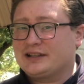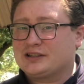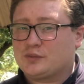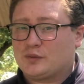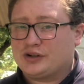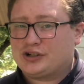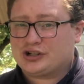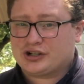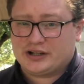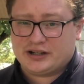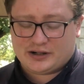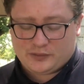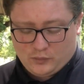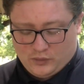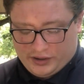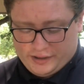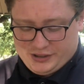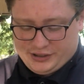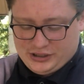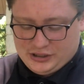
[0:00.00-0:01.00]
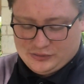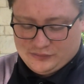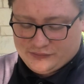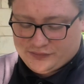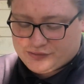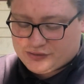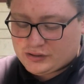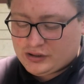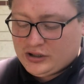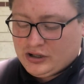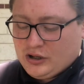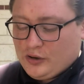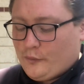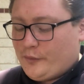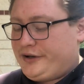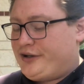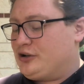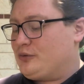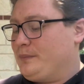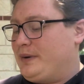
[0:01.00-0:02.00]
is what you're going to want to use
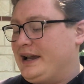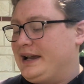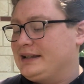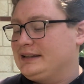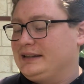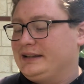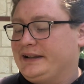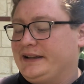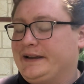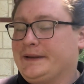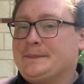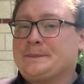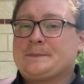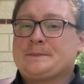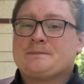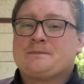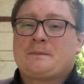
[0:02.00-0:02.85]
when you're battling it.